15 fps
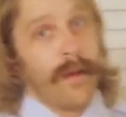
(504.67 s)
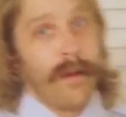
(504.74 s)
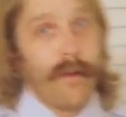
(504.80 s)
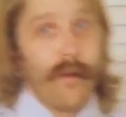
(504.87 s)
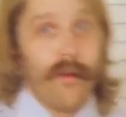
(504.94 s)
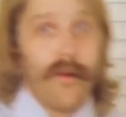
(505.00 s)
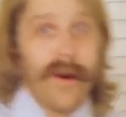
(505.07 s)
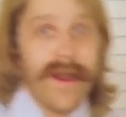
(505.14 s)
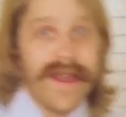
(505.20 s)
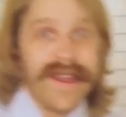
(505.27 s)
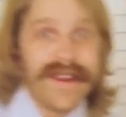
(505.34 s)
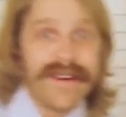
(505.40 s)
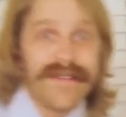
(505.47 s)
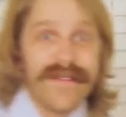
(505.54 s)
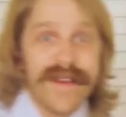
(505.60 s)

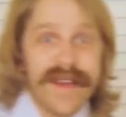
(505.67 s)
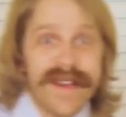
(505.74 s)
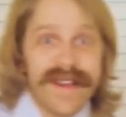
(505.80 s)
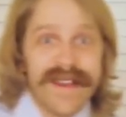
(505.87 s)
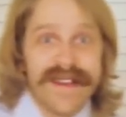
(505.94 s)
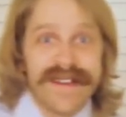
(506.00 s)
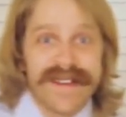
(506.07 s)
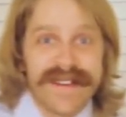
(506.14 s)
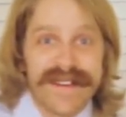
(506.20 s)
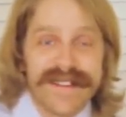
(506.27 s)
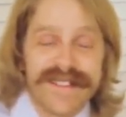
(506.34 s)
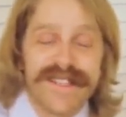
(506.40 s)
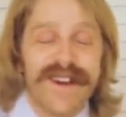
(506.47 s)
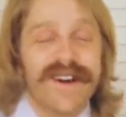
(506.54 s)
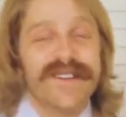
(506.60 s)
Wait a minute,
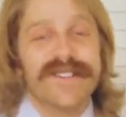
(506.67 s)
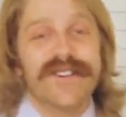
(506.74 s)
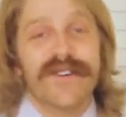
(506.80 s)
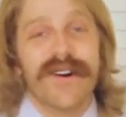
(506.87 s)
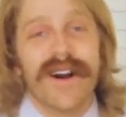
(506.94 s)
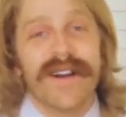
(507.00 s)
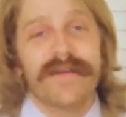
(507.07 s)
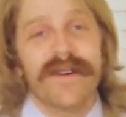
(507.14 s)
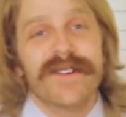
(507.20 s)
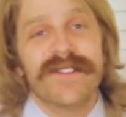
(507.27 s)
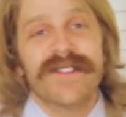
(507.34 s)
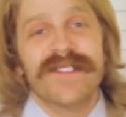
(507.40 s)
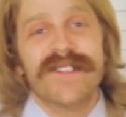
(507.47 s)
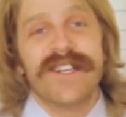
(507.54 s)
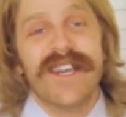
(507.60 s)
Don
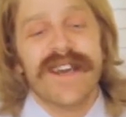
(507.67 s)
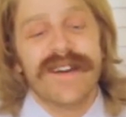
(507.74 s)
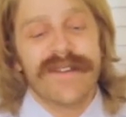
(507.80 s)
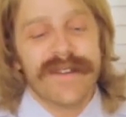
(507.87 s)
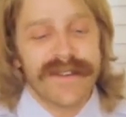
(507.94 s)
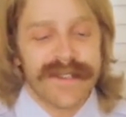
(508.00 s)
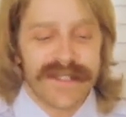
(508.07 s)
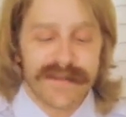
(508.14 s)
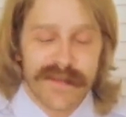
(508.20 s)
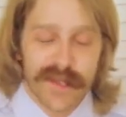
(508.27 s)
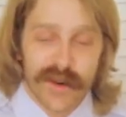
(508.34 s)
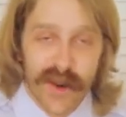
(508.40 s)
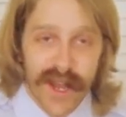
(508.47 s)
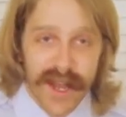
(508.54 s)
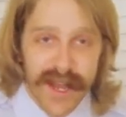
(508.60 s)
Geronimo's the channel,
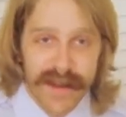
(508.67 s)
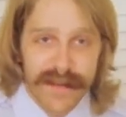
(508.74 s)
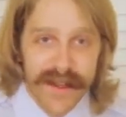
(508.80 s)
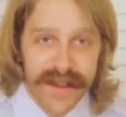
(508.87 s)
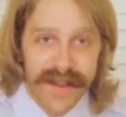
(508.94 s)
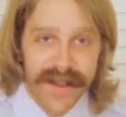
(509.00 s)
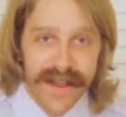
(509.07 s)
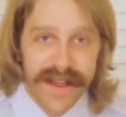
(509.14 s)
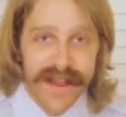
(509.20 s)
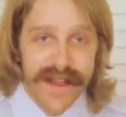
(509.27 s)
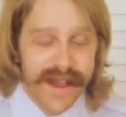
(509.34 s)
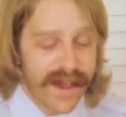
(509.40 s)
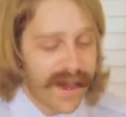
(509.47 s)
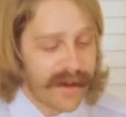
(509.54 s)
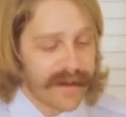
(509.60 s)
subscribe.
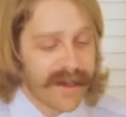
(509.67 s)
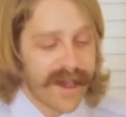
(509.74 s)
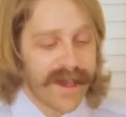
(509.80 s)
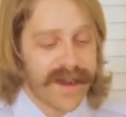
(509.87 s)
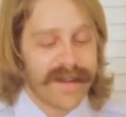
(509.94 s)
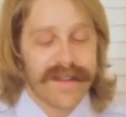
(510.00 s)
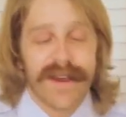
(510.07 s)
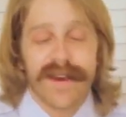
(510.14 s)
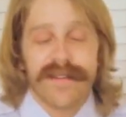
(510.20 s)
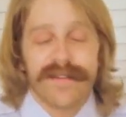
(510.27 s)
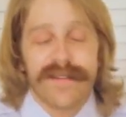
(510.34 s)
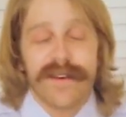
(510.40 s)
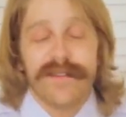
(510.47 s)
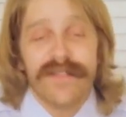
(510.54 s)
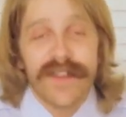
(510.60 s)
We got a lot
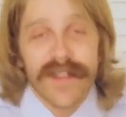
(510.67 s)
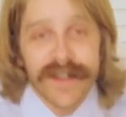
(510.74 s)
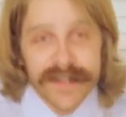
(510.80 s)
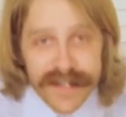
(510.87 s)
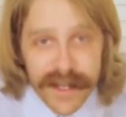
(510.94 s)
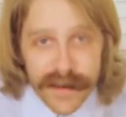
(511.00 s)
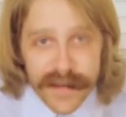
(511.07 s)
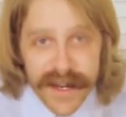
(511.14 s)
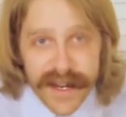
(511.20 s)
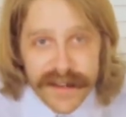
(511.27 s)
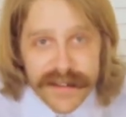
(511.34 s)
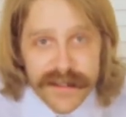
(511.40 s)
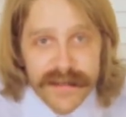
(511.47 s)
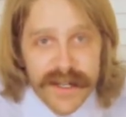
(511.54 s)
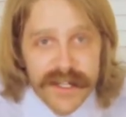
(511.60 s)
of good videos coming
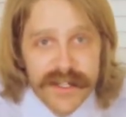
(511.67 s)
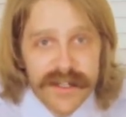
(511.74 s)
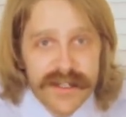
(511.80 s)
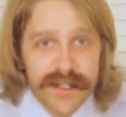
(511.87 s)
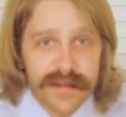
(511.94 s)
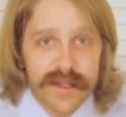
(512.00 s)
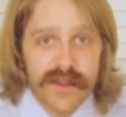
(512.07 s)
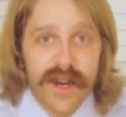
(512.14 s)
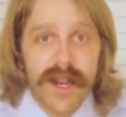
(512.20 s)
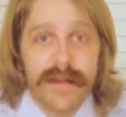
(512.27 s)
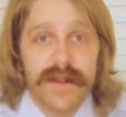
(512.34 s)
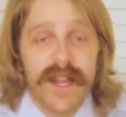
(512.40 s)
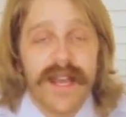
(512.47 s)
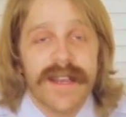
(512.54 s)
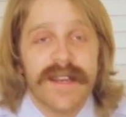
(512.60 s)
out, so make sure you
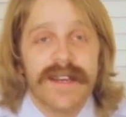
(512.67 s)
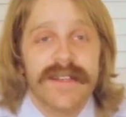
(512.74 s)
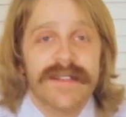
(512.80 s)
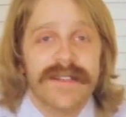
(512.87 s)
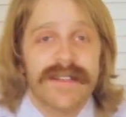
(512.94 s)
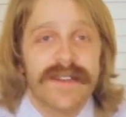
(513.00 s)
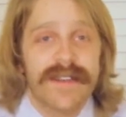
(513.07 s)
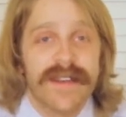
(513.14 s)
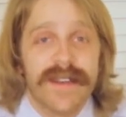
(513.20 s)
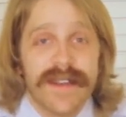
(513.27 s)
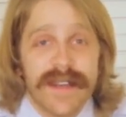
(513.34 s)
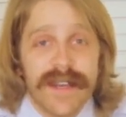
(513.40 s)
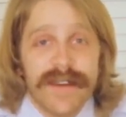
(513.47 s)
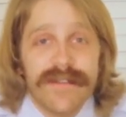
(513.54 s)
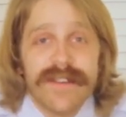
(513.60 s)
subscribe, like us
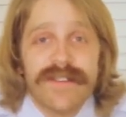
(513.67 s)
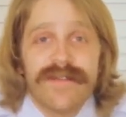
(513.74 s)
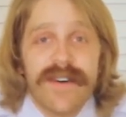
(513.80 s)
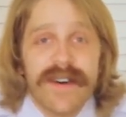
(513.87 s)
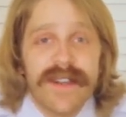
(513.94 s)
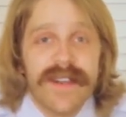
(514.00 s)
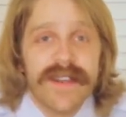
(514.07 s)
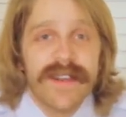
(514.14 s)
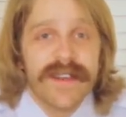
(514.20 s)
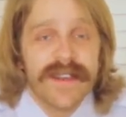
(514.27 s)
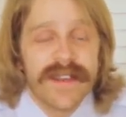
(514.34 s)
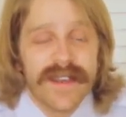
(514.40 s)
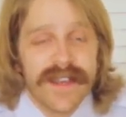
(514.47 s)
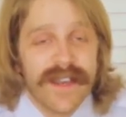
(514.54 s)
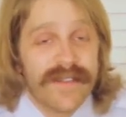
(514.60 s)
if it's
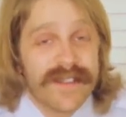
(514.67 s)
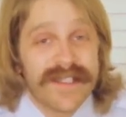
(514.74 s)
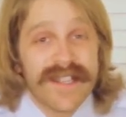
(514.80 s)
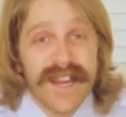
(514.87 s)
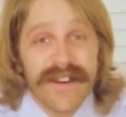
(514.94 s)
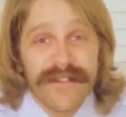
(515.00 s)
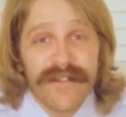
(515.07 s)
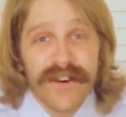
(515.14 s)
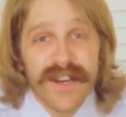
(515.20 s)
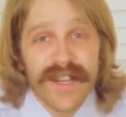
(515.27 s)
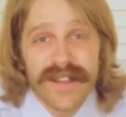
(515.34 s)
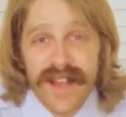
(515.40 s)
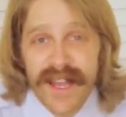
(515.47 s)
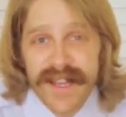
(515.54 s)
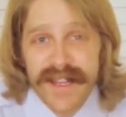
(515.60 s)
funny. If it's not funny,
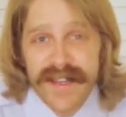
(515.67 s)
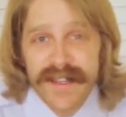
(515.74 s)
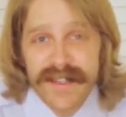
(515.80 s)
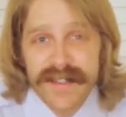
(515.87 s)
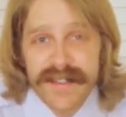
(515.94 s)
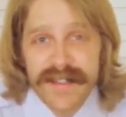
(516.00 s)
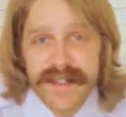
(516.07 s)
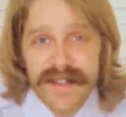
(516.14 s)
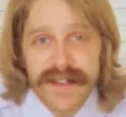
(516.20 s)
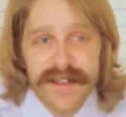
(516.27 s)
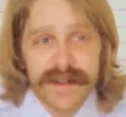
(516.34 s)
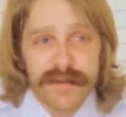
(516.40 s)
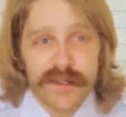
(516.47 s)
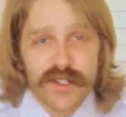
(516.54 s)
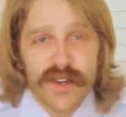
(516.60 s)
like us,
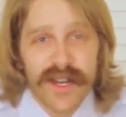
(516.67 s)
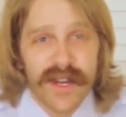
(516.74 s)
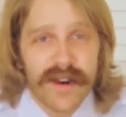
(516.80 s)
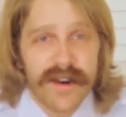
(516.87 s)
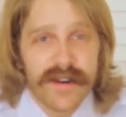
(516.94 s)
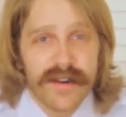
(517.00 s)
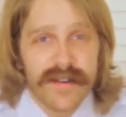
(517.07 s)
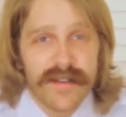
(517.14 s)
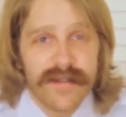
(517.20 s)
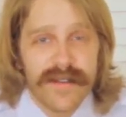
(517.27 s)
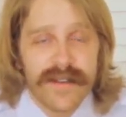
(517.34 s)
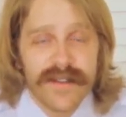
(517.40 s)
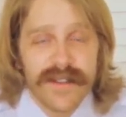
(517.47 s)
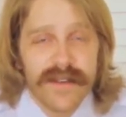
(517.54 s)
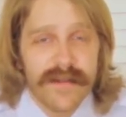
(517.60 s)
and then we'll try harder in the
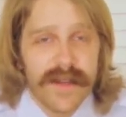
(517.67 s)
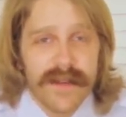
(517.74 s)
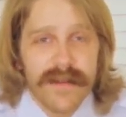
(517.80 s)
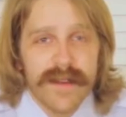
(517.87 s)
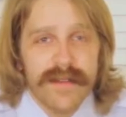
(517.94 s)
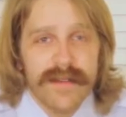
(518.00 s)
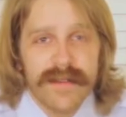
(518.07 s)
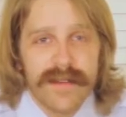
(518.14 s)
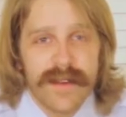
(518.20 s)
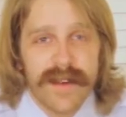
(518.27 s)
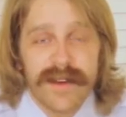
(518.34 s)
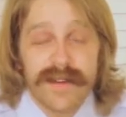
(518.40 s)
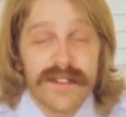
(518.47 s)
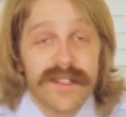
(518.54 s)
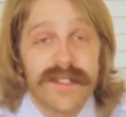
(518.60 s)
future maybe. I don't
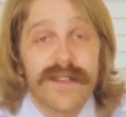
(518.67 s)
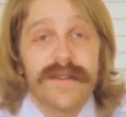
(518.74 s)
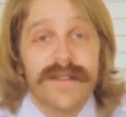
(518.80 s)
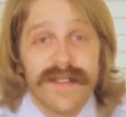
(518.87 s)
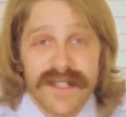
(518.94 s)
know, just don't